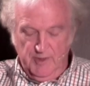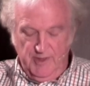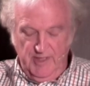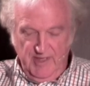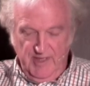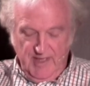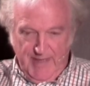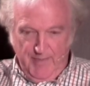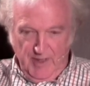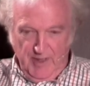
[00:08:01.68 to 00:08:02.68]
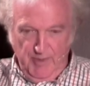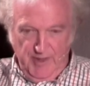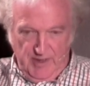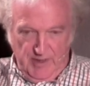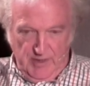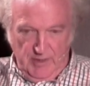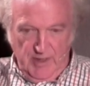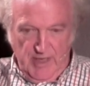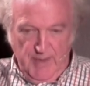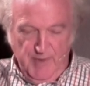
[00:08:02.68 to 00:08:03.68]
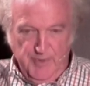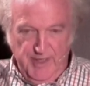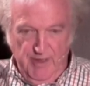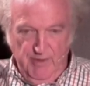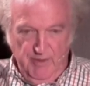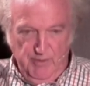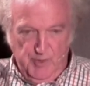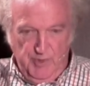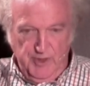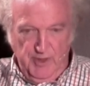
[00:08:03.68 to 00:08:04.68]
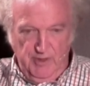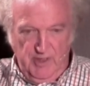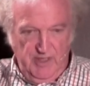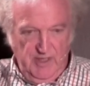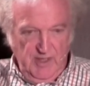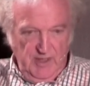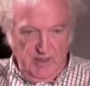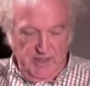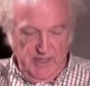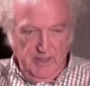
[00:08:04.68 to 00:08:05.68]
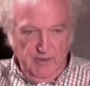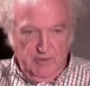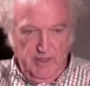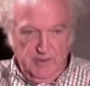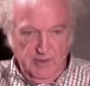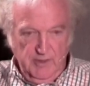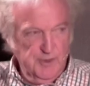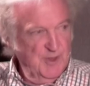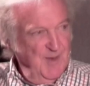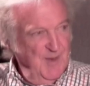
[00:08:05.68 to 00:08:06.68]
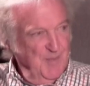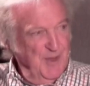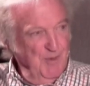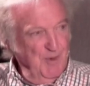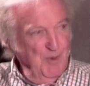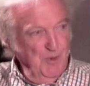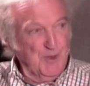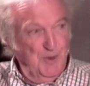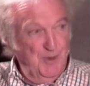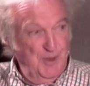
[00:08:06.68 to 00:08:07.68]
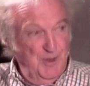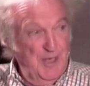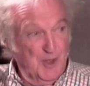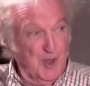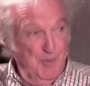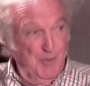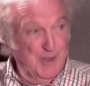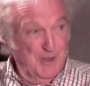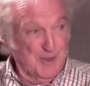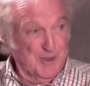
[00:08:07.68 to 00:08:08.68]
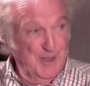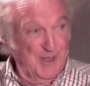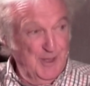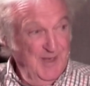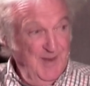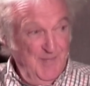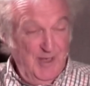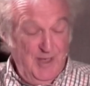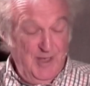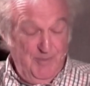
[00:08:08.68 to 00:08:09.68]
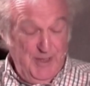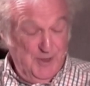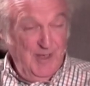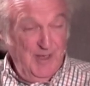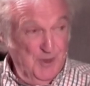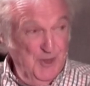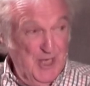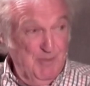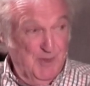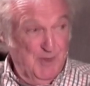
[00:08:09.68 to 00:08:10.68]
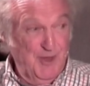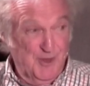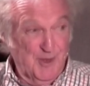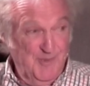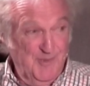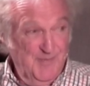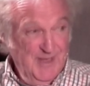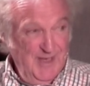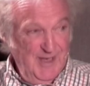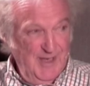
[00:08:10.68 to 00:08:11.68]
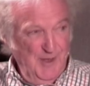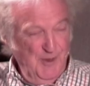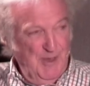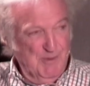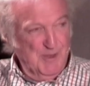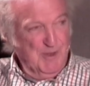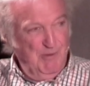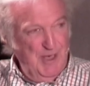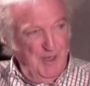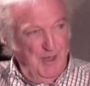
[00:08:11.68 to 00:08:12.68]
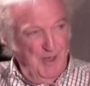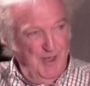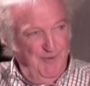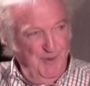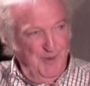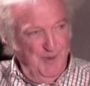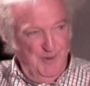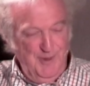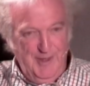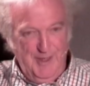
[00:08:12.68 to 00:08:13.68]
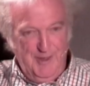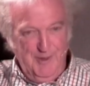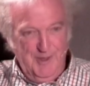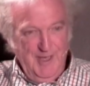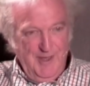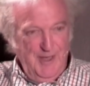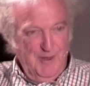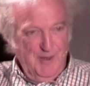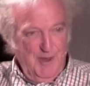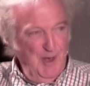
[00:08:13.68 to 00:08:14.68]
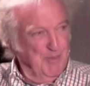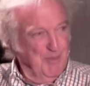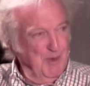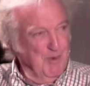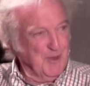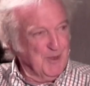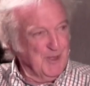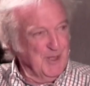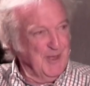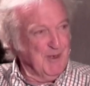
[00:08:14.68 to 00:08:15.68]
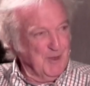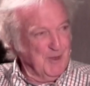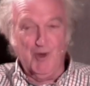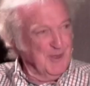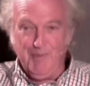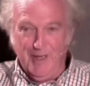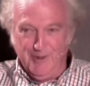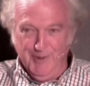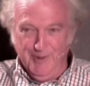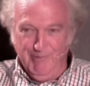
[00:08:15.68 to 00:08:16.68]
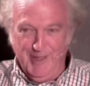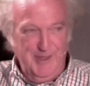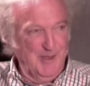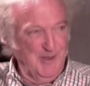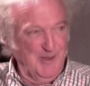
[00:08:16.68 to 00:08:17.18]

the people I would name as my heroes, were certainly England cricketers, but there were also nature commentators like Peter Scott and James Fisher. And I thought that was a great life, that they could go out bird watching and they could talk about it on the radio.